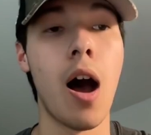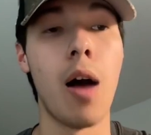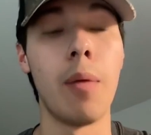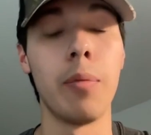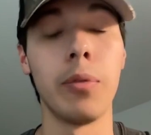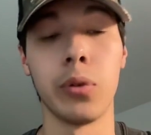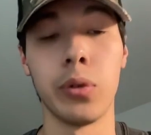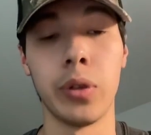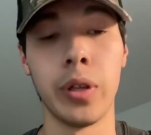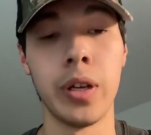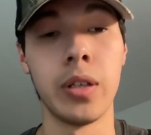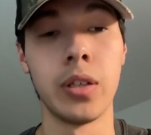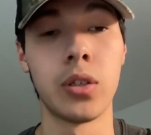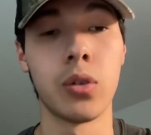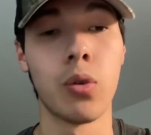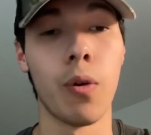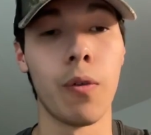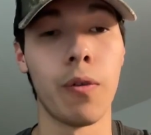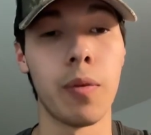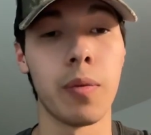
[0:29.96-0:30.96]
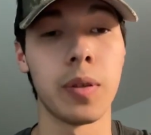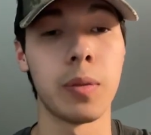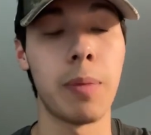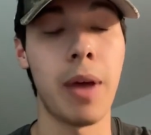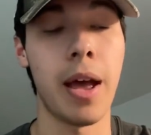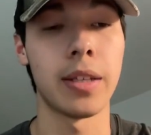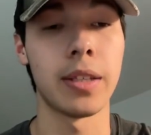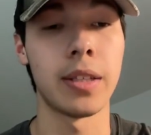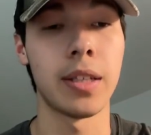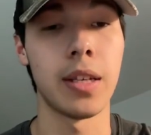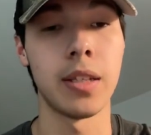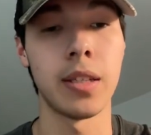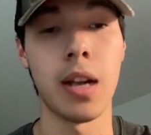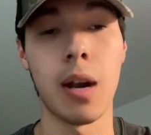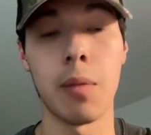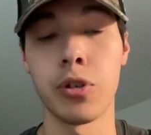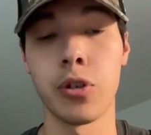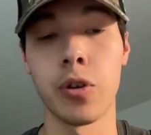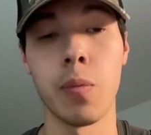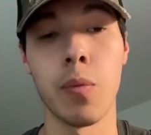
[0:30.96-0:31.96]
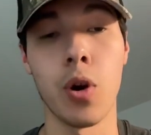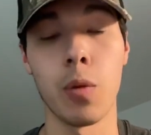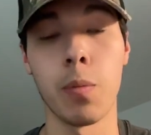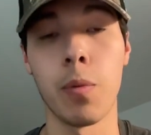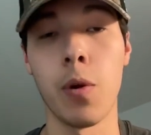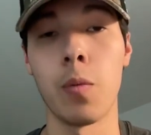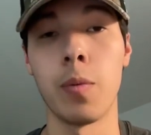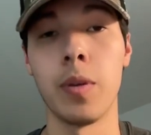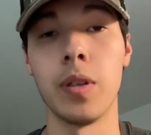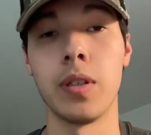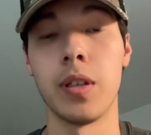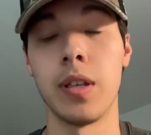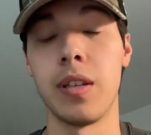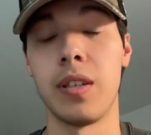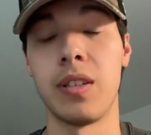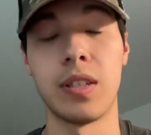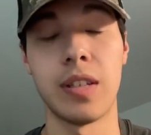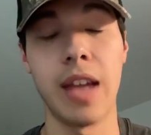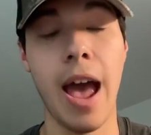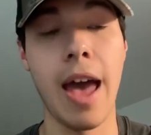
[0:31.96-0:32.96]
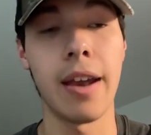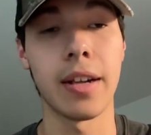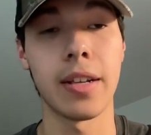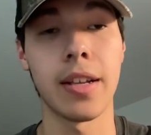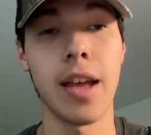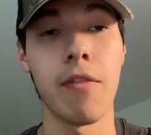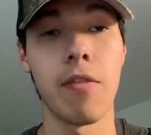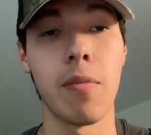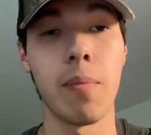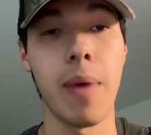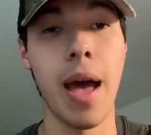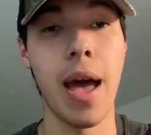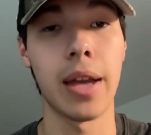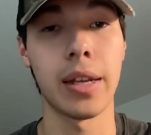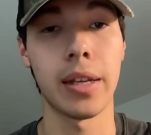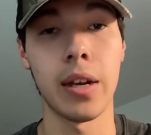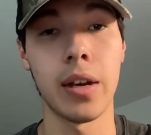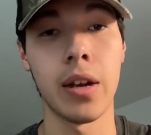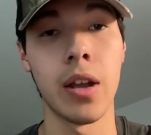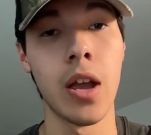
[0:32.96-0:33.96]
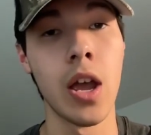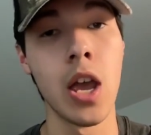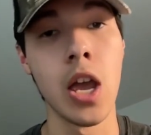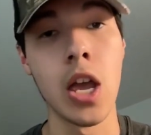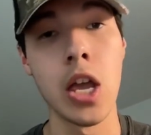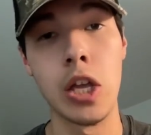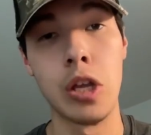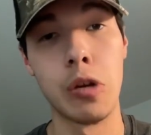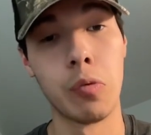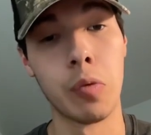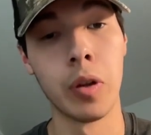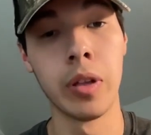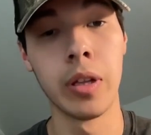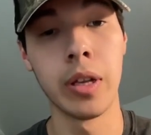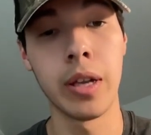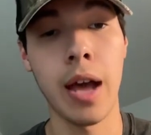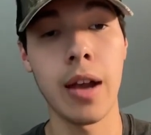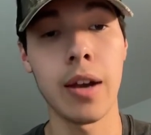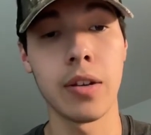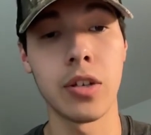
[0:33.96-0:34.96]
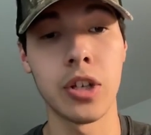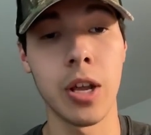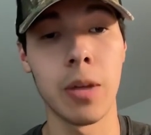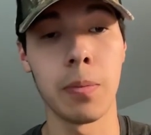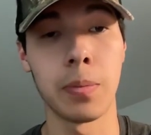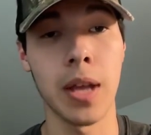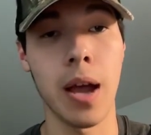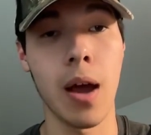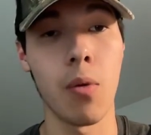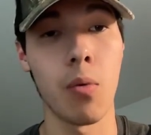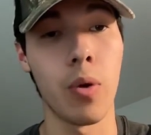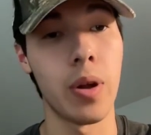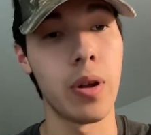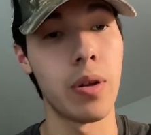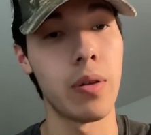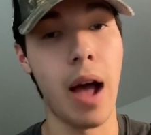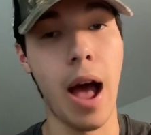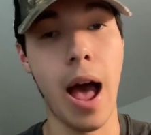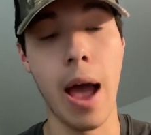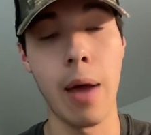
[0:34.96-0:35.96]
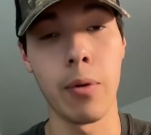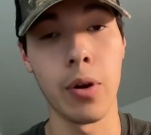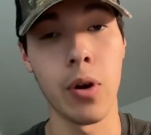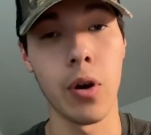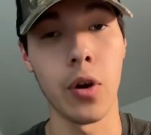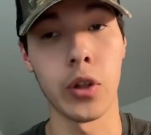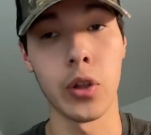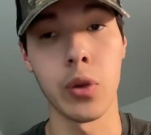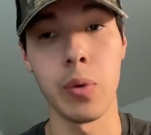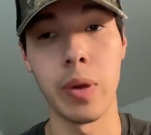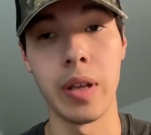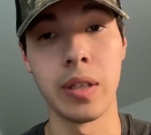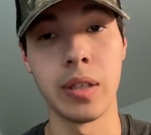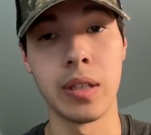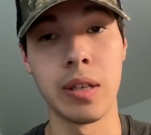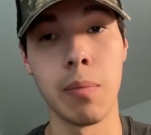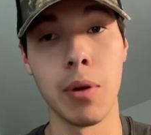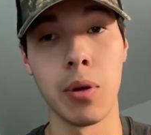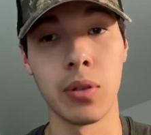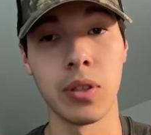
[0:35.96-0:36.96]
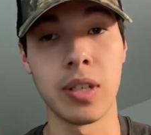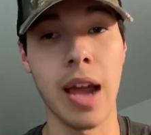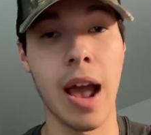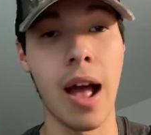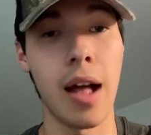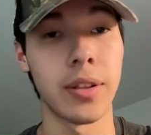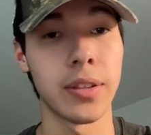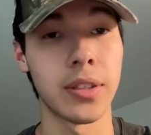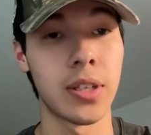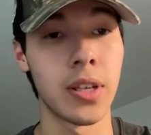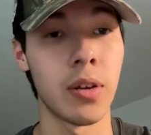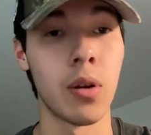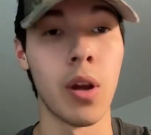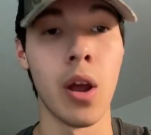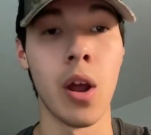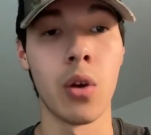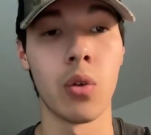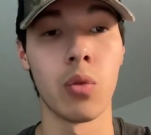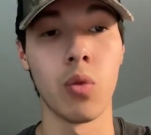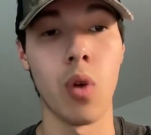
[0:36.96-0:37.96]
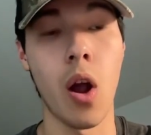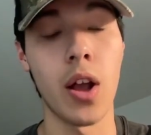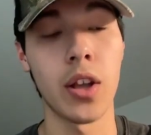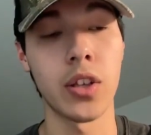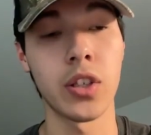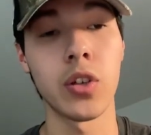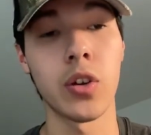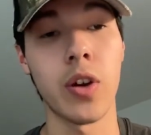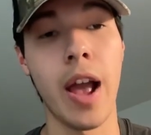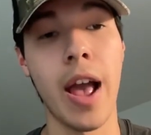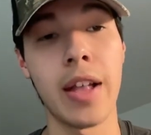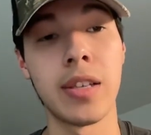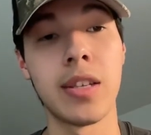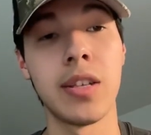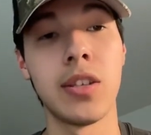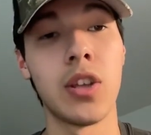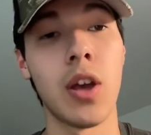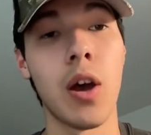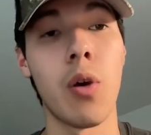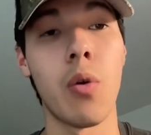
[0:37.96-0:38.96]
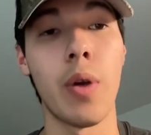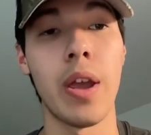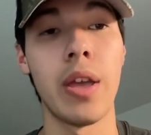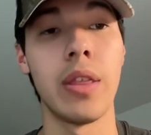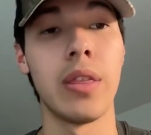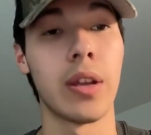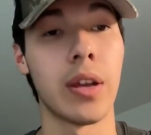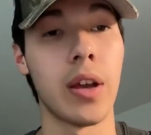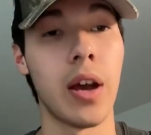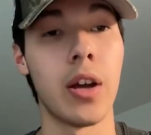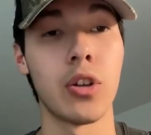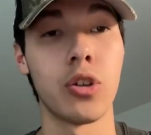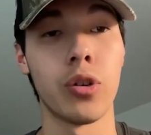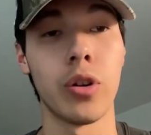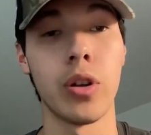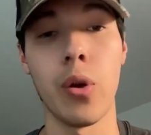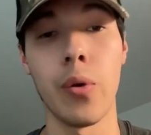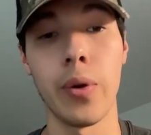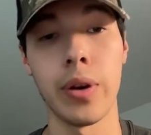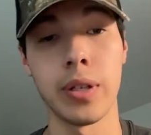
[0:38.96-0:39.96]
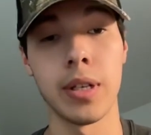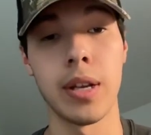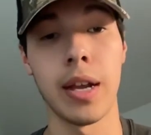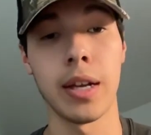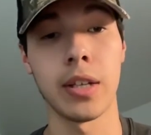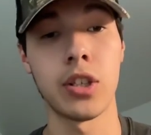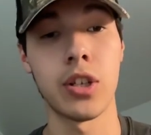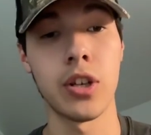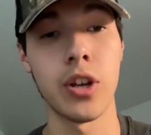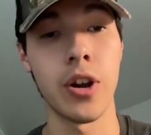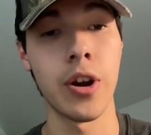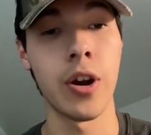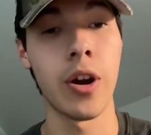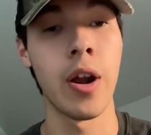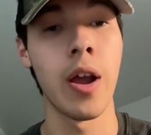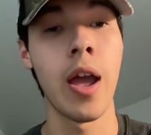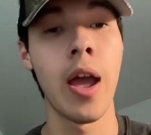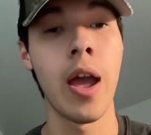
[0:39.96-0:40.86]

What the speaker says: Their leading scorer from this past season. I'm sure Mark Pope is ecstatic to have him back. And he really kind of shapes out what I would argue is the most talented roster head to toe in the country going into next year.